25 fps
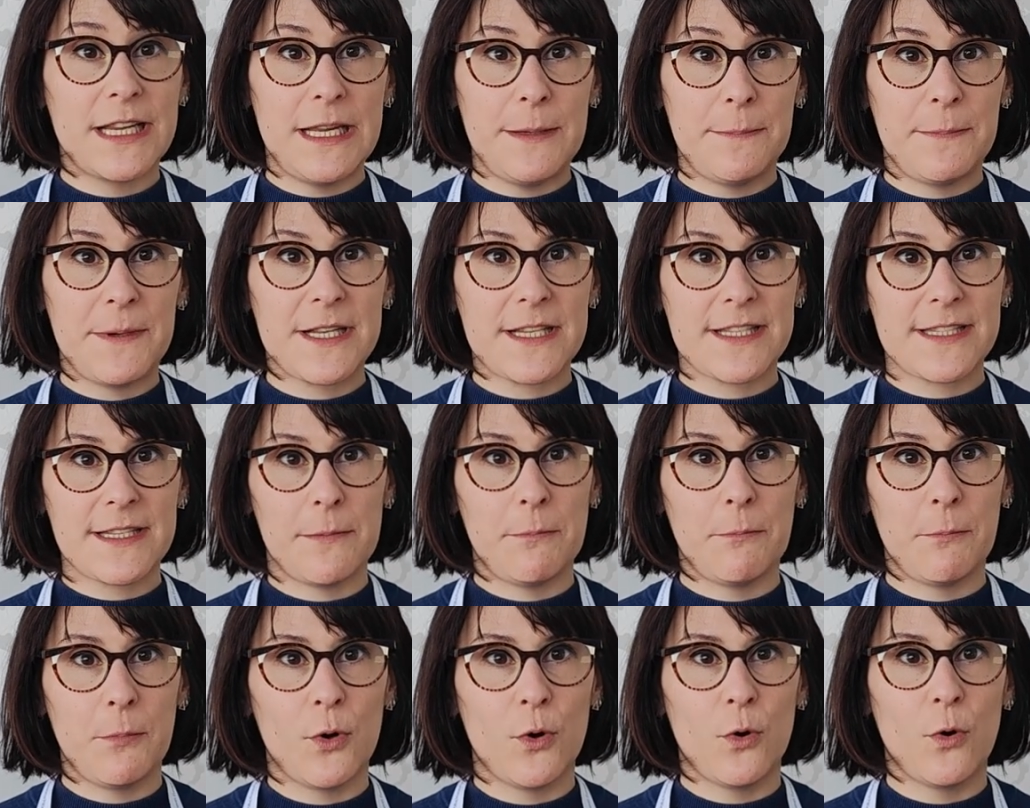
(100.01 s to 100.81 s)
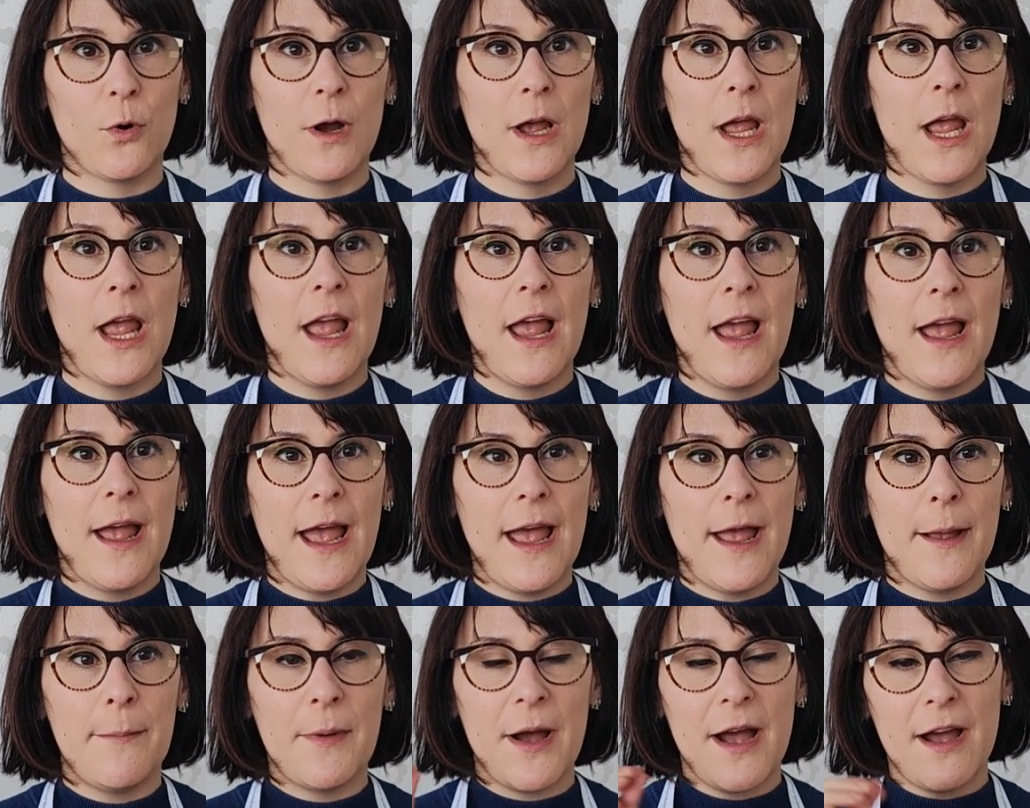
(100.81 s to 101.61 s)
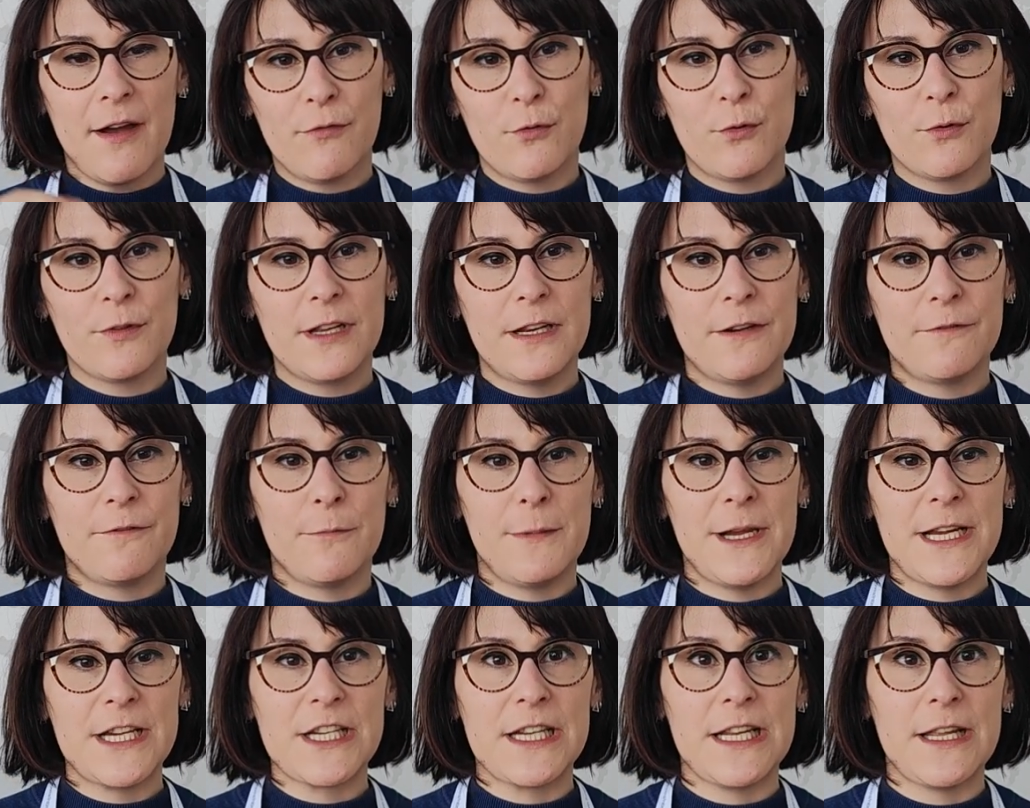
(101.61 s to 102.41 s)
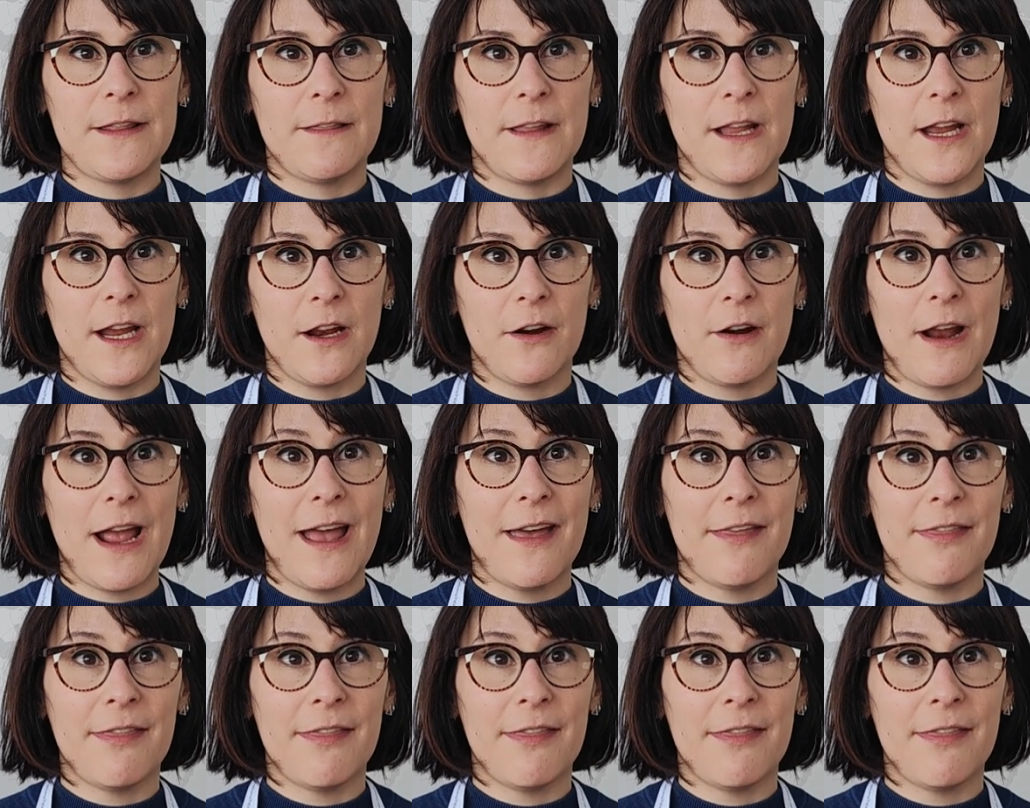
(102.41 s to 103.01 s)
Keep it simple, have all the information in there.